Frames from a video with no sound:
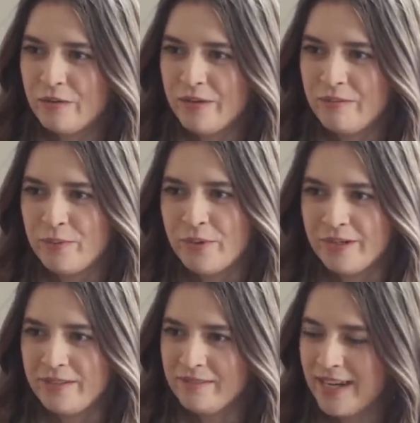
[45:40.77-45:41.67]
we have
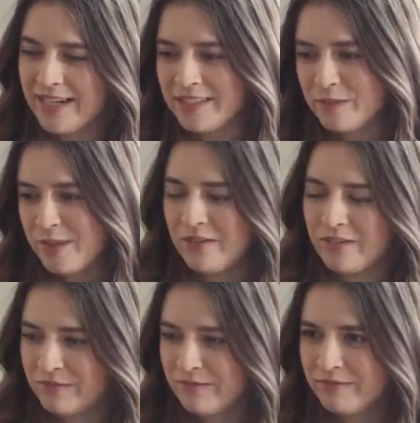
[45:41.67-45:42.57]
poured X amount
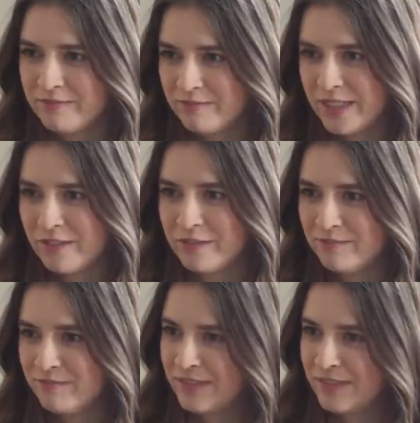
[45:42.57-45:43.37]
of you know